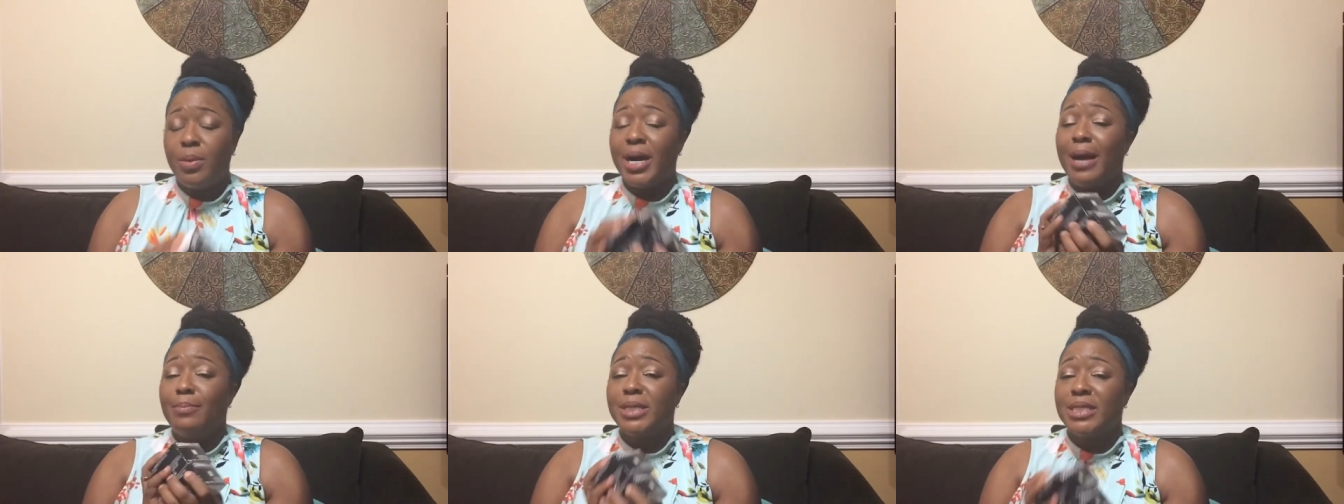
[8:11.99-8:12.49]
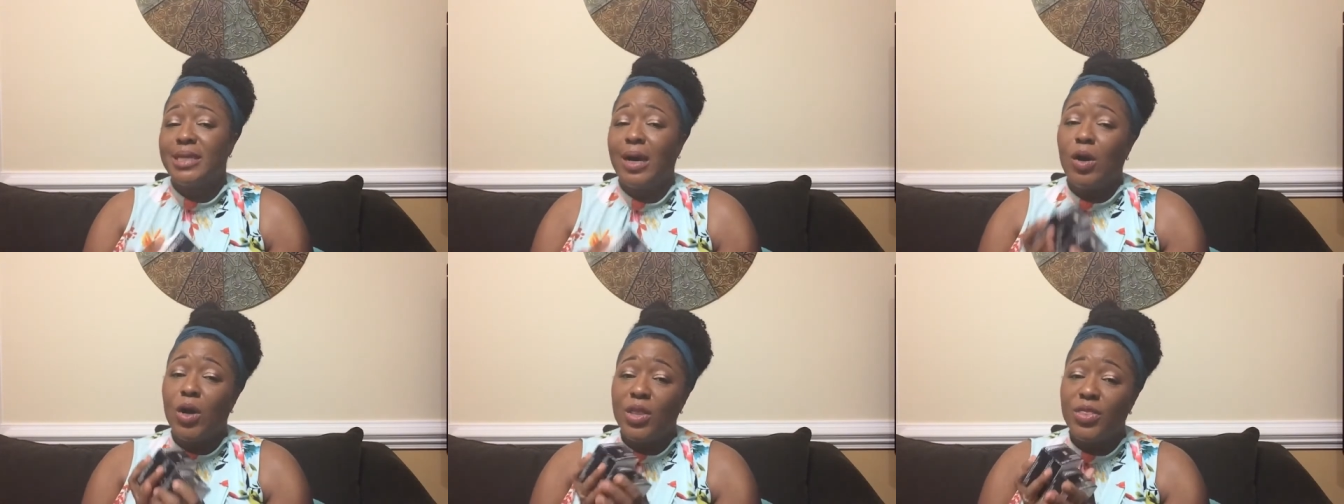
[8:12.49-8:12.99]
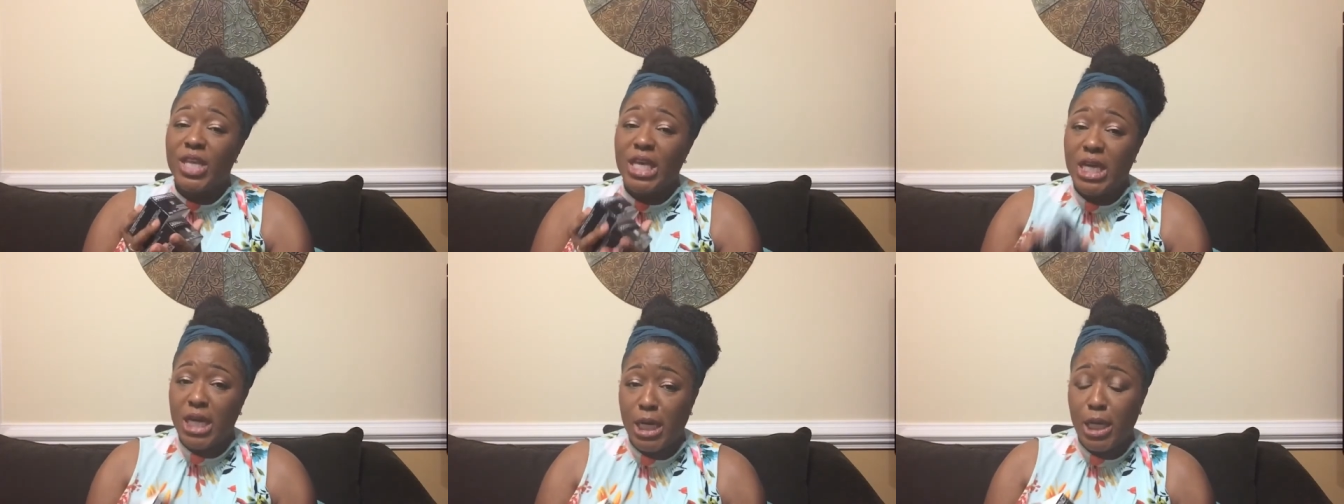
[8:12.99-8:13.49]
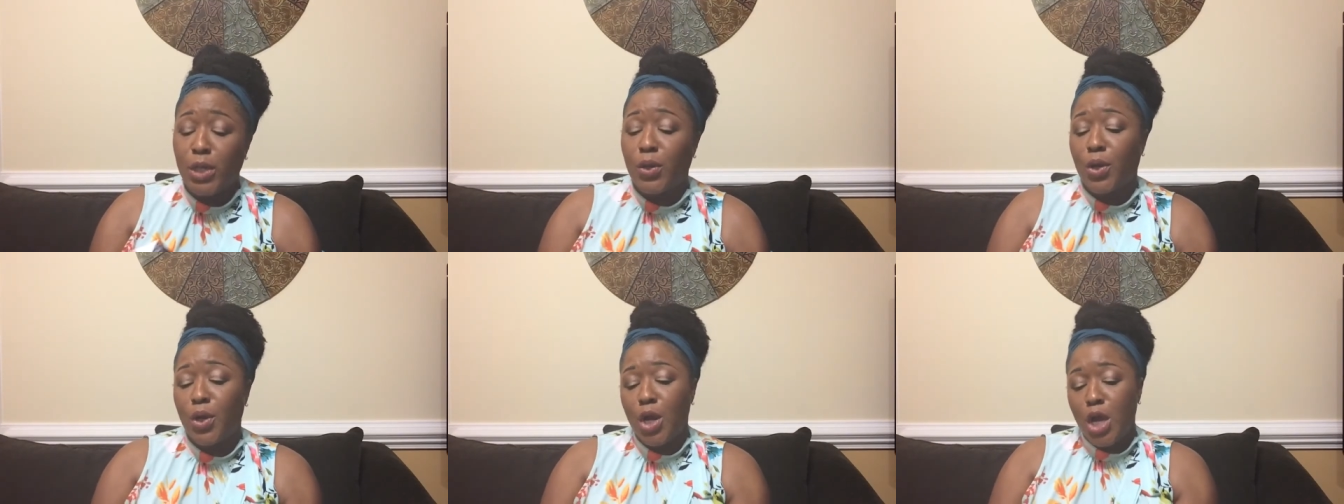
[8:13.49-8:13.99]
but I missed out on the
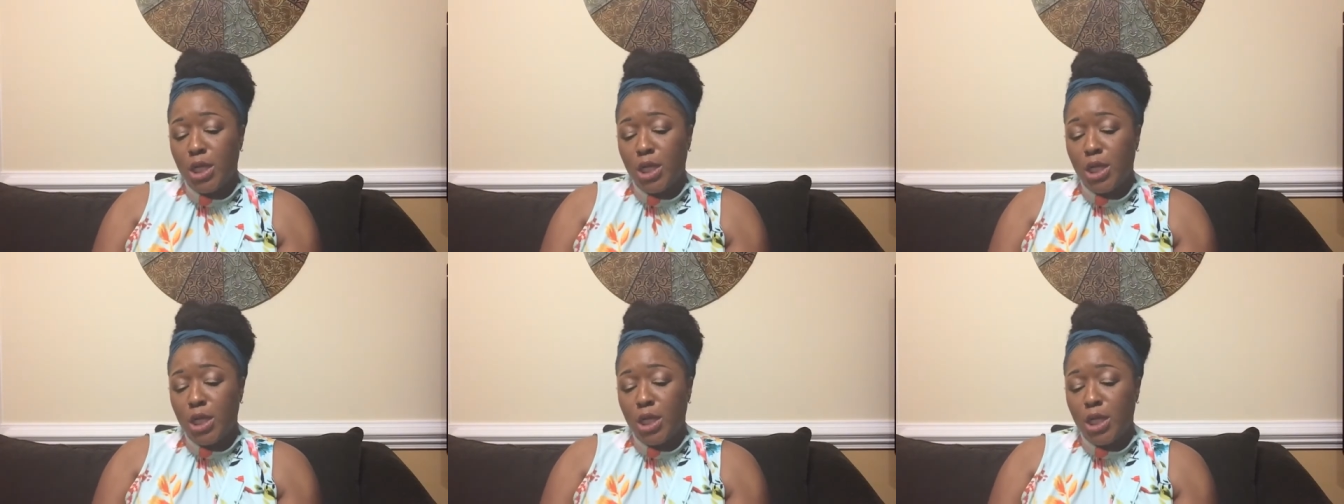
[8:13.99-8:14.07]
color.